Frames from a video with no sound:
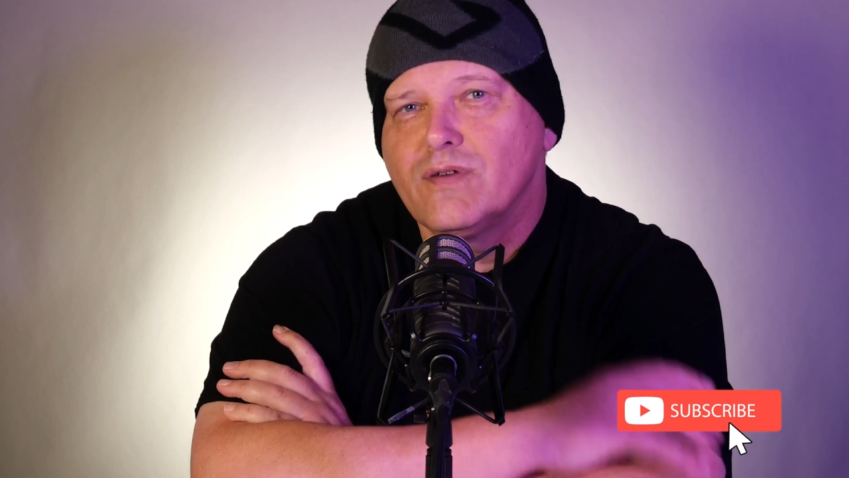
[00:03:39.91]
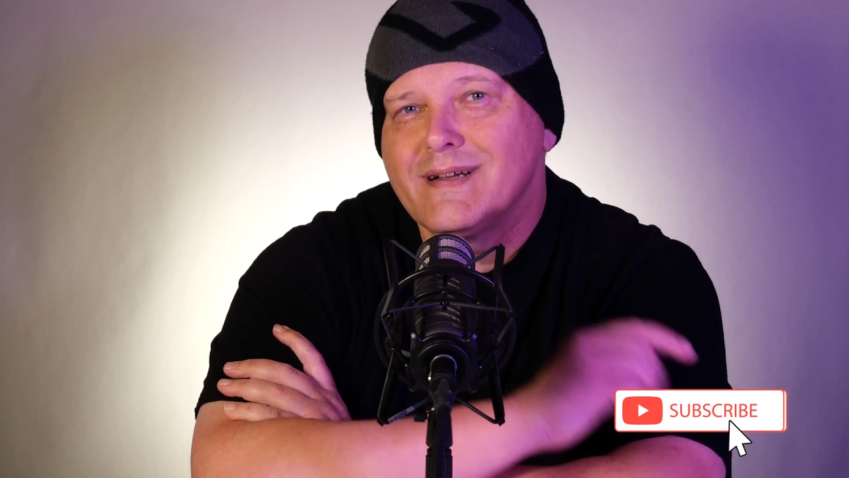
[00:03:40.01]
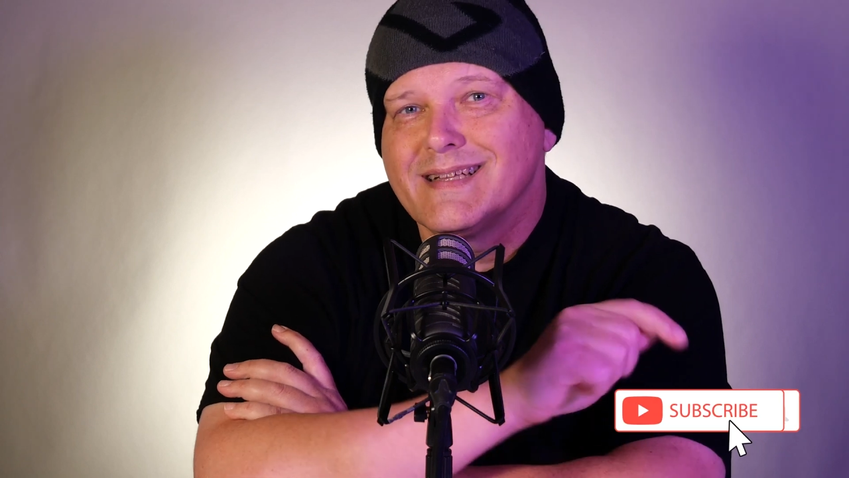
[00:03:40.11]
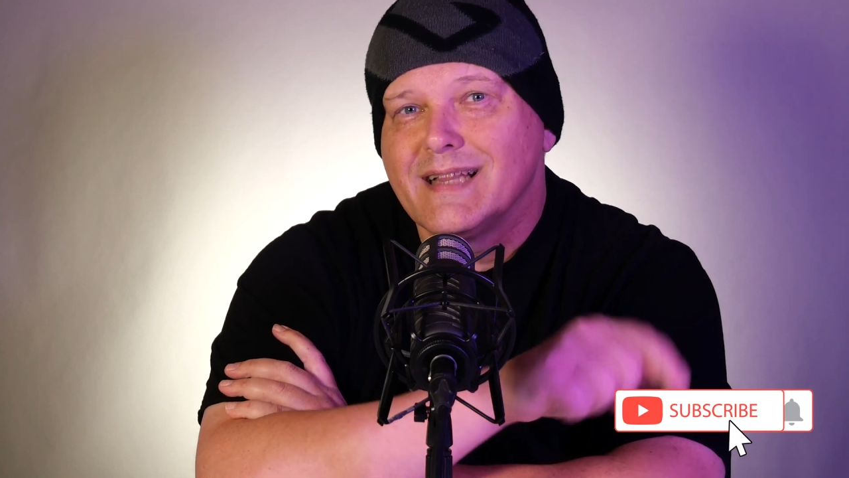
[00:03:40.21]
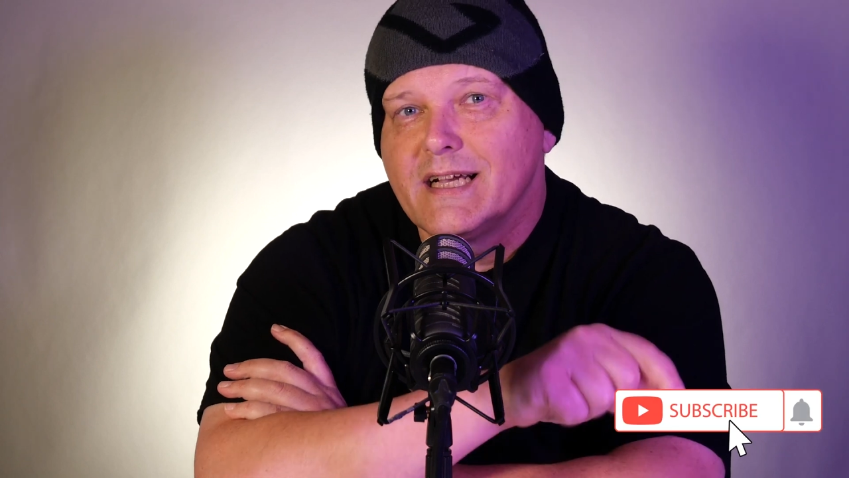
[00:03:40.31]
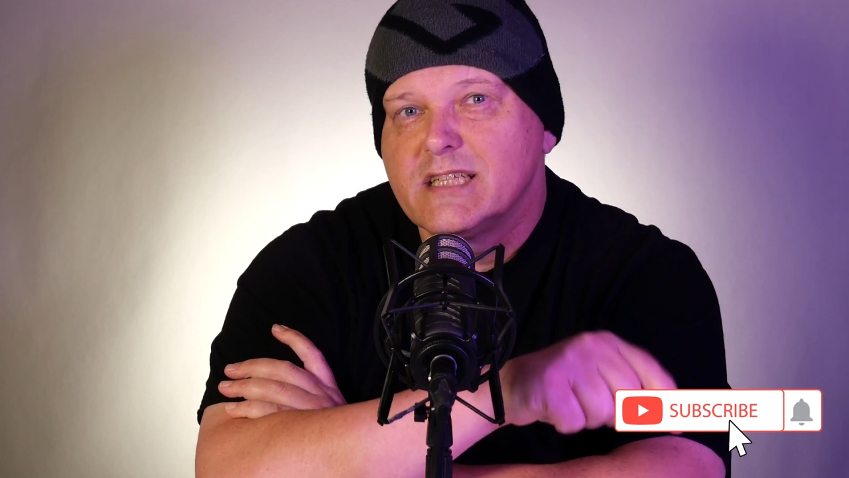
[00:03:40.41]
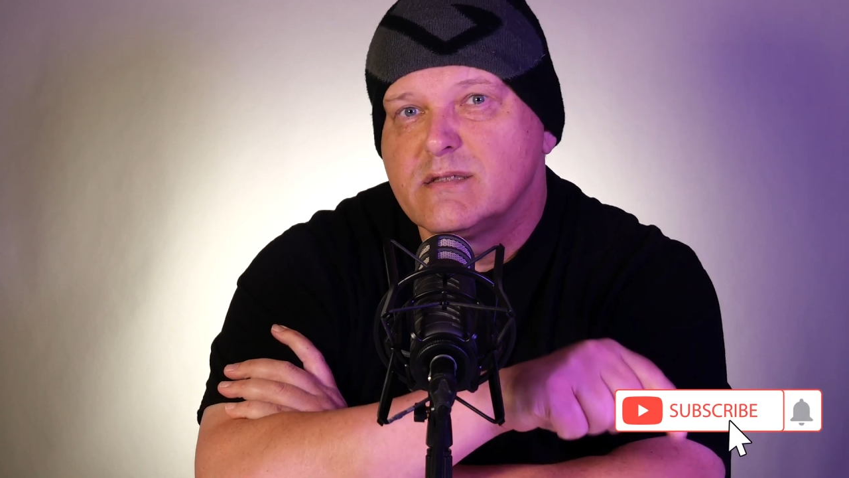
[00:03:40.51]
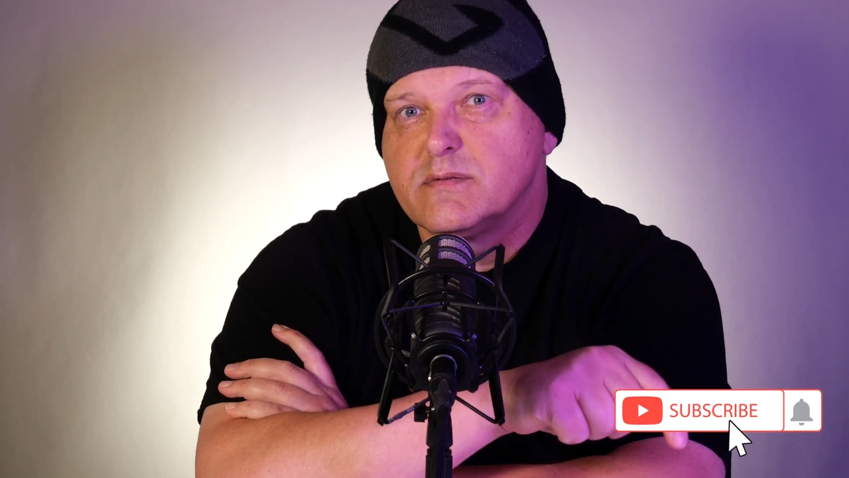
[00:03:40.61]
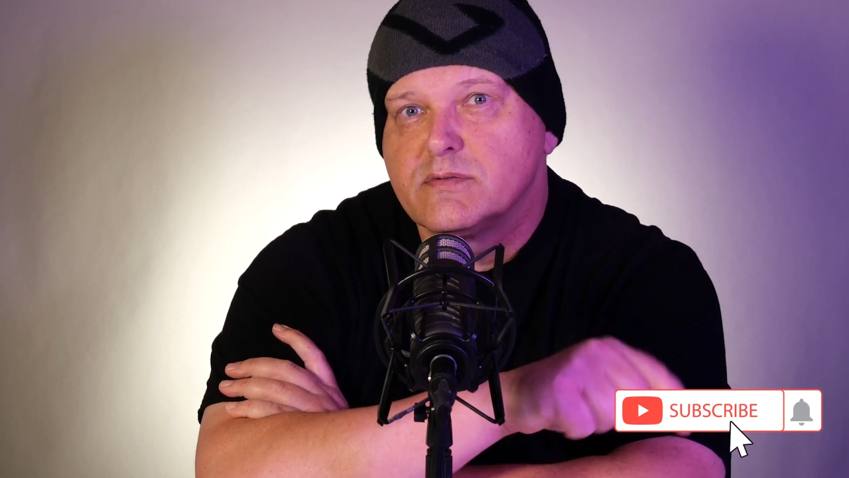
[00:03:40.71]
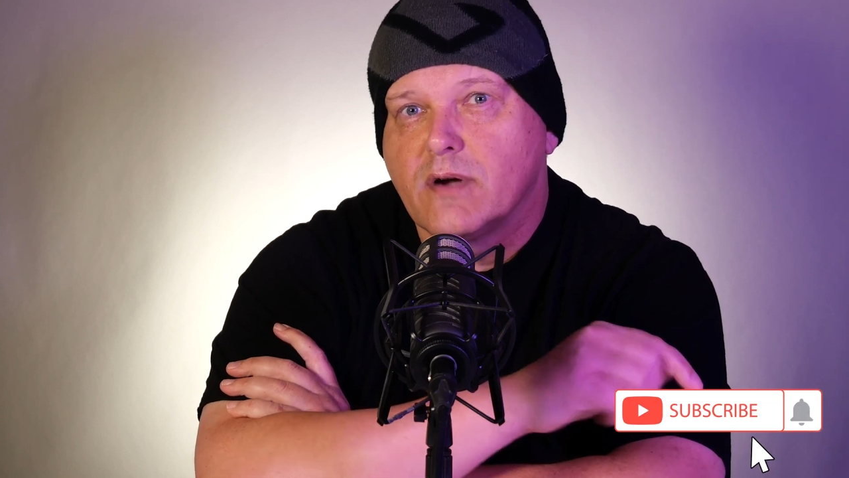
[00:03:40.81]
forget to like
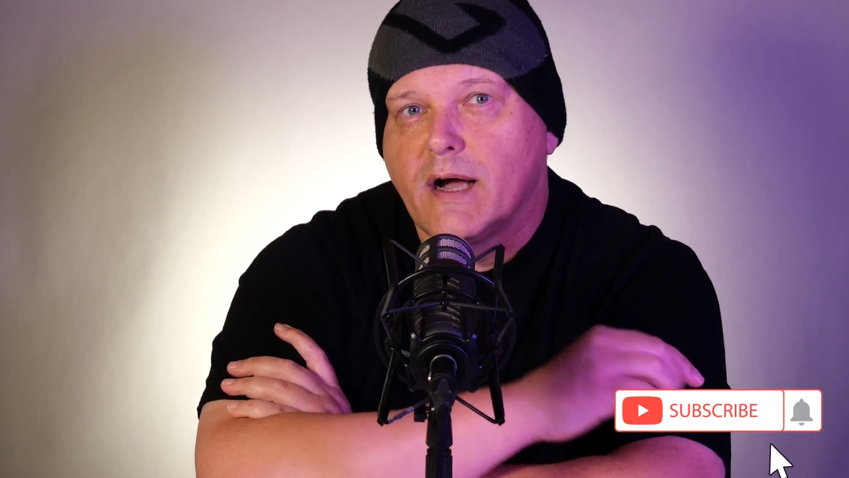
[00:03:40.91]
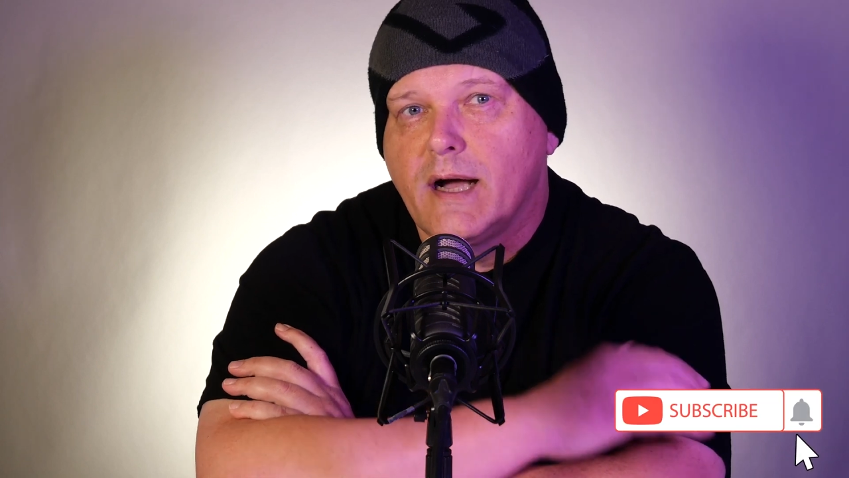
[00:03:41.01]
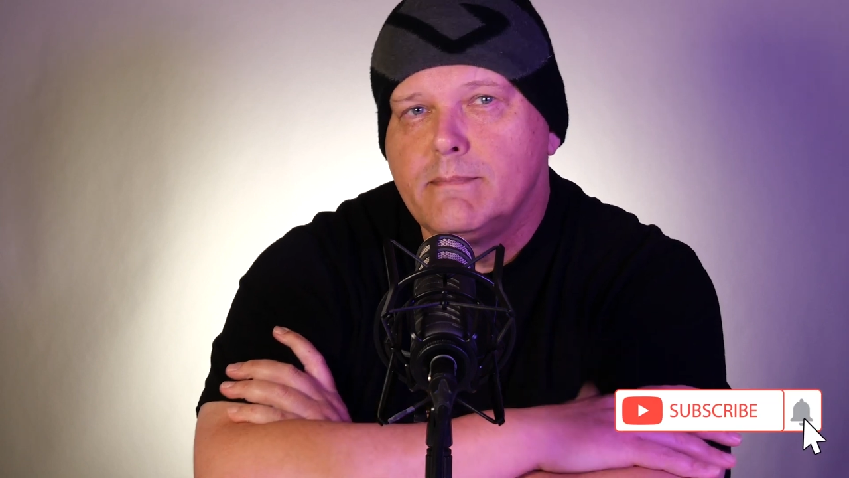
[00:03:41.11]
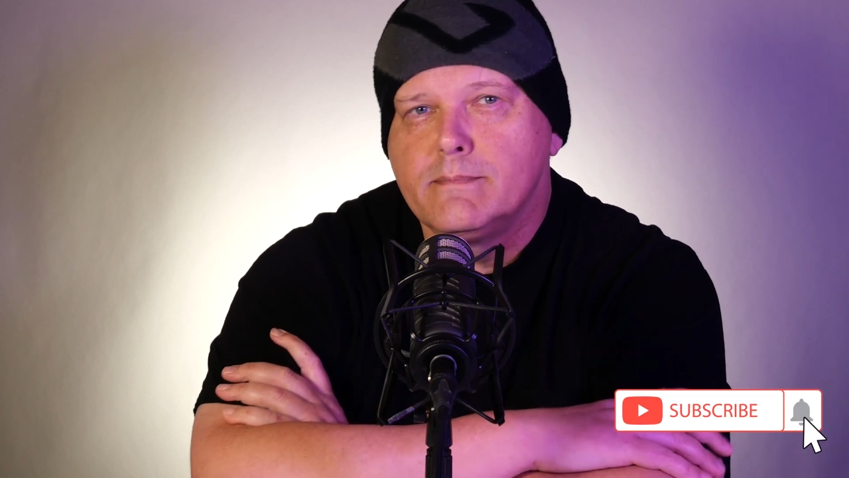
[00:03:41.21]
and subscribe,